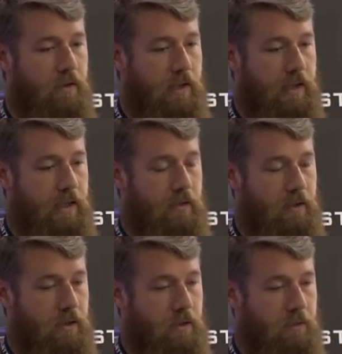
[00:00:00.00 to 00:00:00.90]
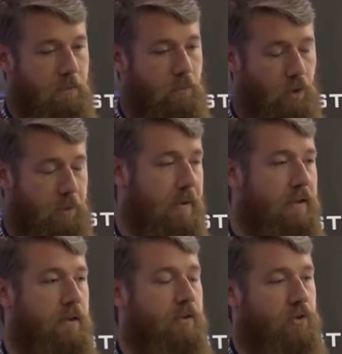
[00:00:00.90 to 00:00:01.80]
the uh, work
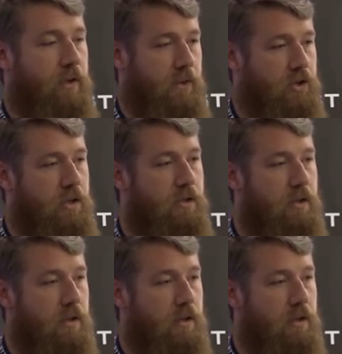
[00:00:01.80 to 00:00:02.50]
being done in the transition